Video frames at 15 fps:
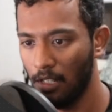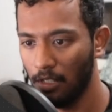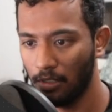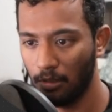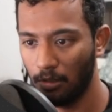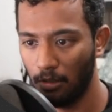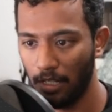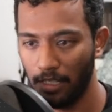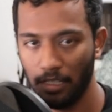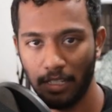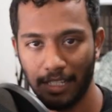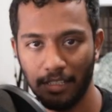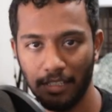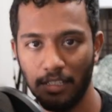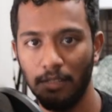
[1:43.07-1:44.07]
So let's
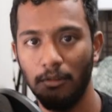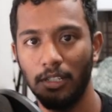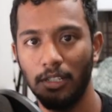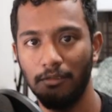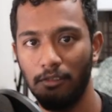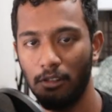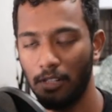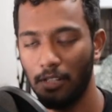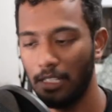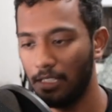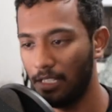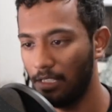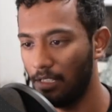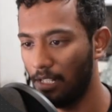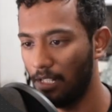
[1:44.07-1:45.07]
test the workflow and
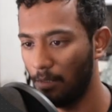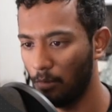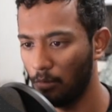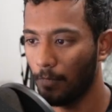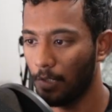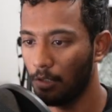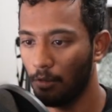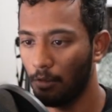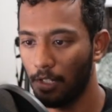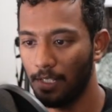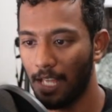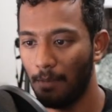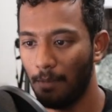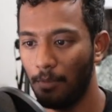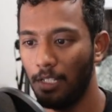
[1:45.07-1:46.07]
see the demo. So what is
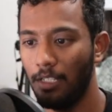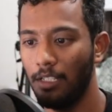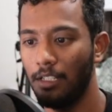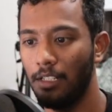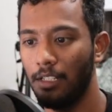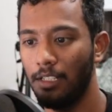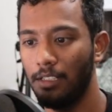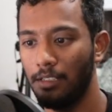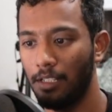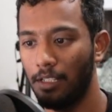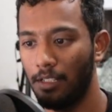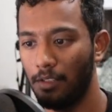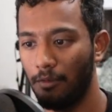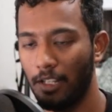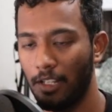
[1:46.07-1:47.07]
happening here is
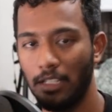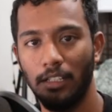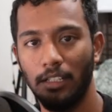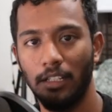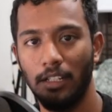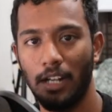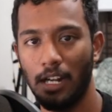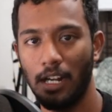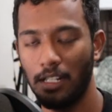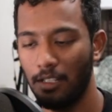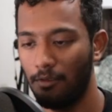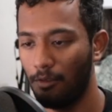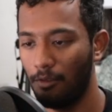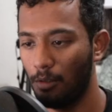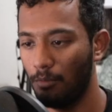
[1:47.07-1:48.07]
it's fetching the grants
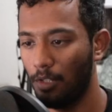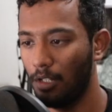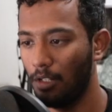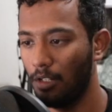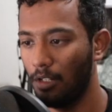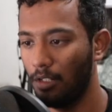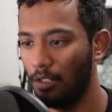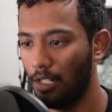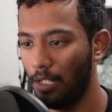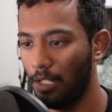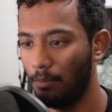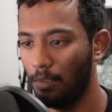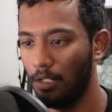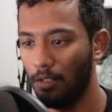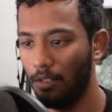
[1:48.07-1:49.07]
from your
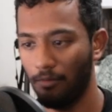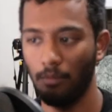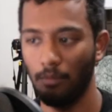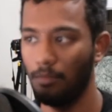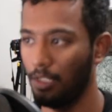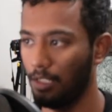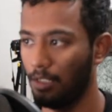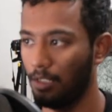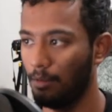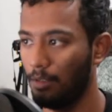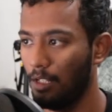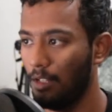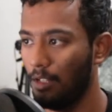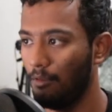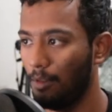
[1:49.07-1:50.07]
table from the
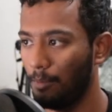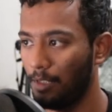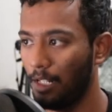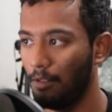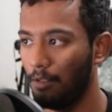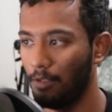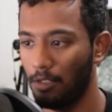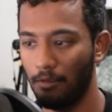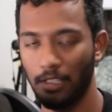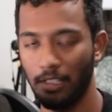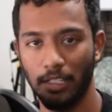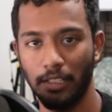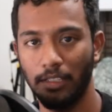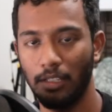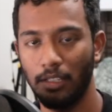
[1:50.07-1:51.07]
website which we
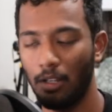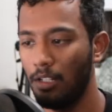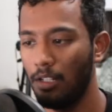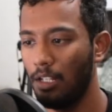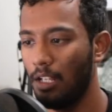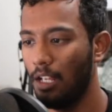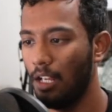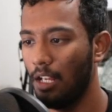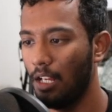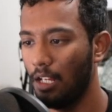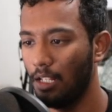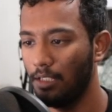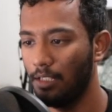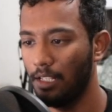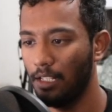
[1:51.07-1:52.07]
just saw,
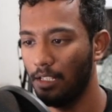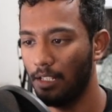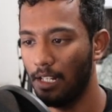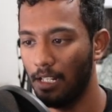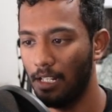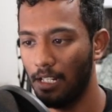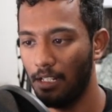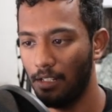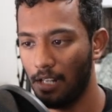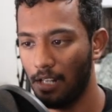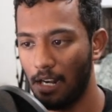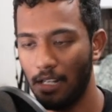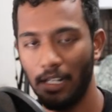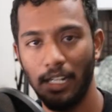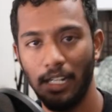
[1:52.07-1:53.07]
then getting
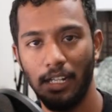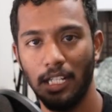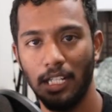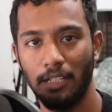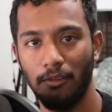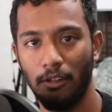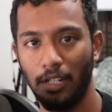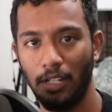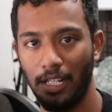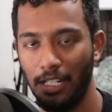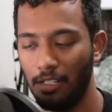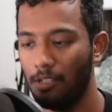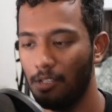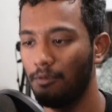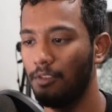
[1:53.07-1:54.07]
grant details for
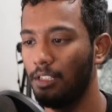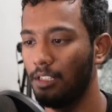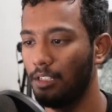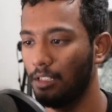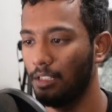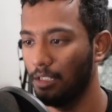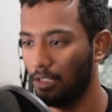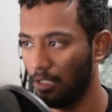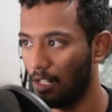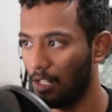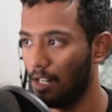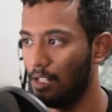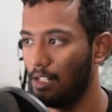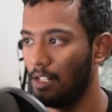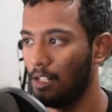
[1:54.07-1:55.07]
each of the grant.